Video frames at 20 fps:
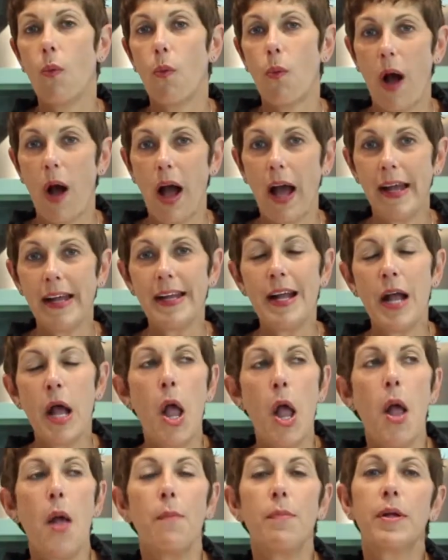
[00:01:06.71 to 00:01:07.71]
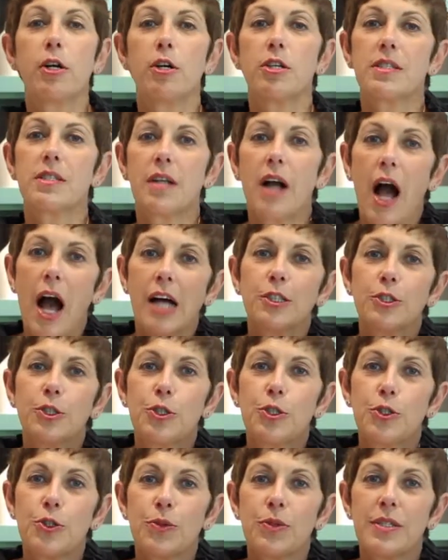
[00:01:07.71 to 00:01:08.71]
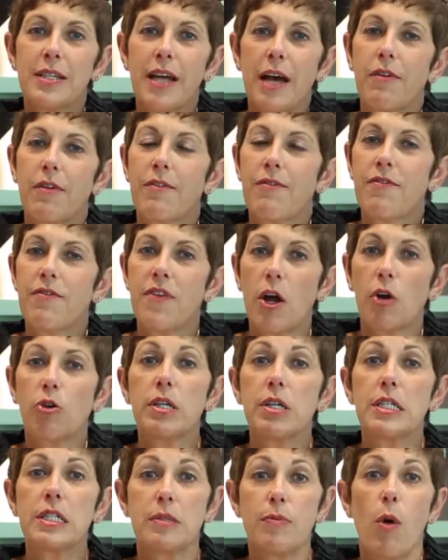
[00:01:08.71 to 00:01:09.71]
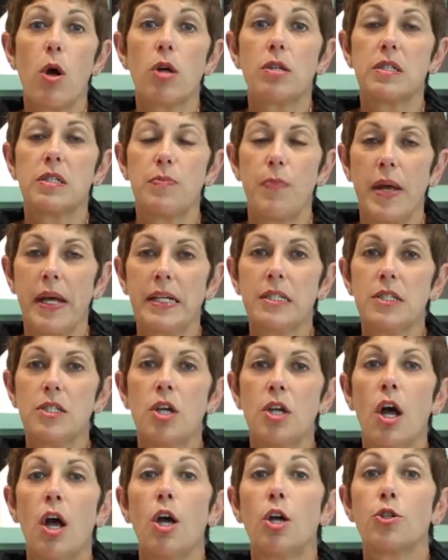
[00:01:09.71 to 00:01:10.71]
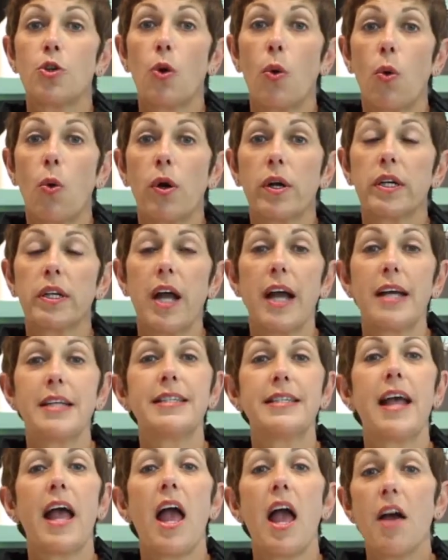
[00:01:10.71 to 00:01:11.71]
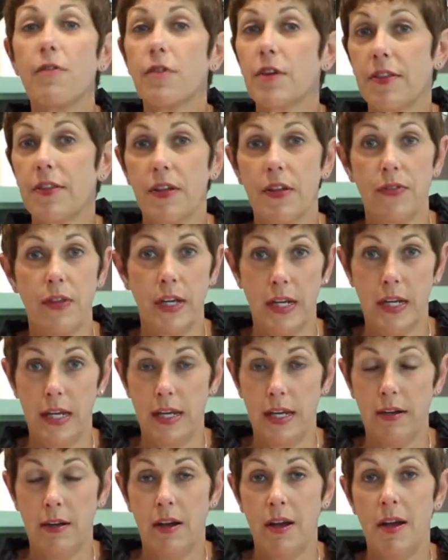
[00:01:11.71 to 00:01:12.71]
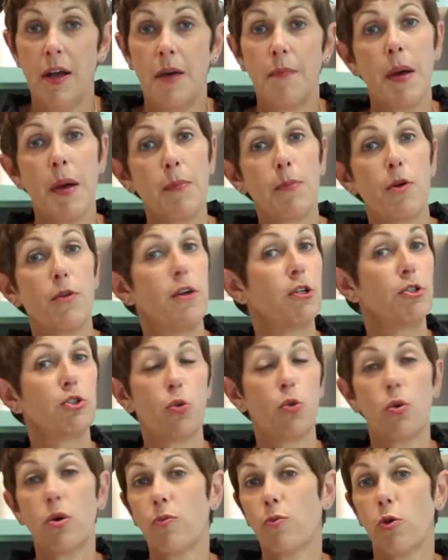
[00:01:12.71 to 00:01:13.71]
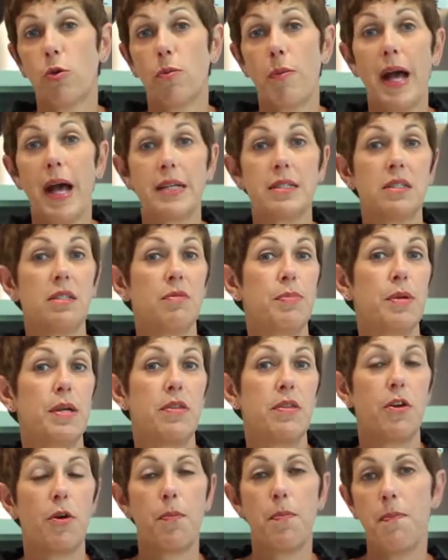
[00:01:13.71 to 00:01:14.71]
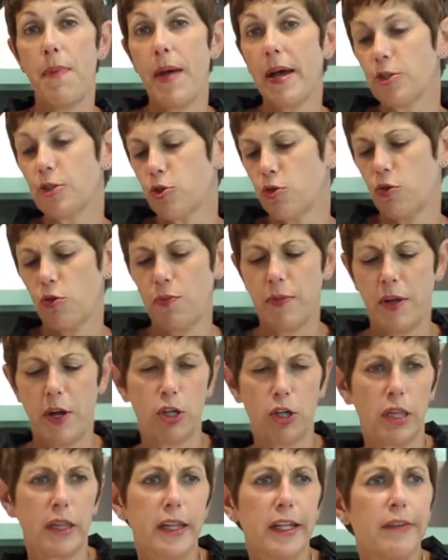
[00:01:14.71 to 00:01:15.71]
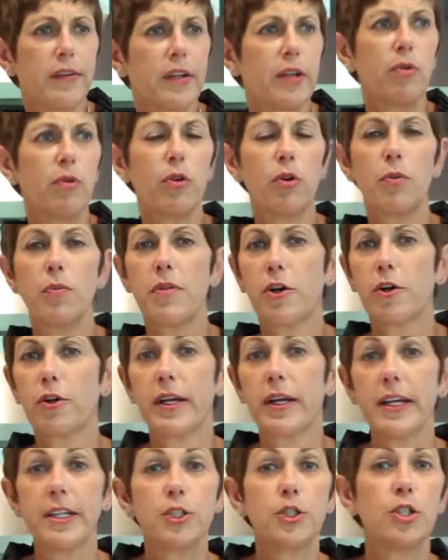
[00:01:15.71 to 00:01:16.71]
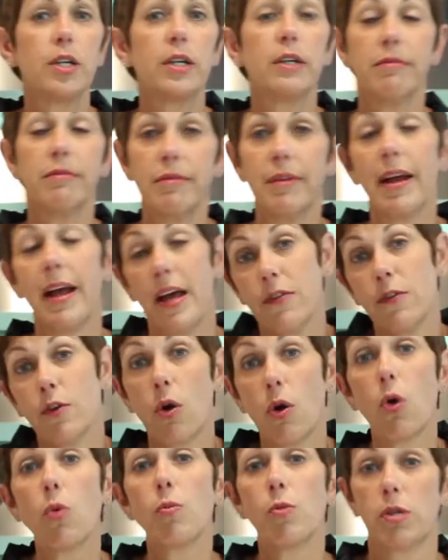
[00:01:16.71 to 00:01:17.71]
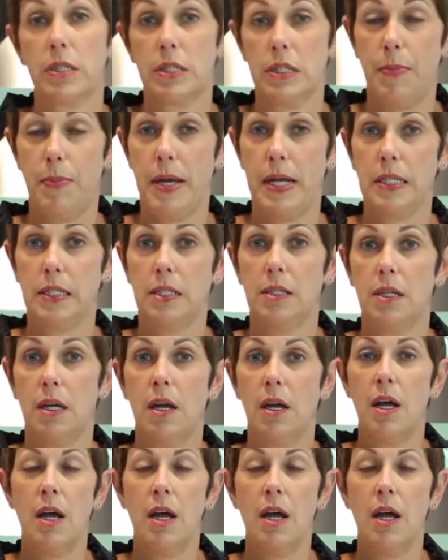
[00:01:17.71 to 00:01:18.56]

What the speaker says: Why? Because college students have a very small space to organize everything they need. Remember, their dorm room has to be their bedroom, their living room, their kitchen, and their homework space.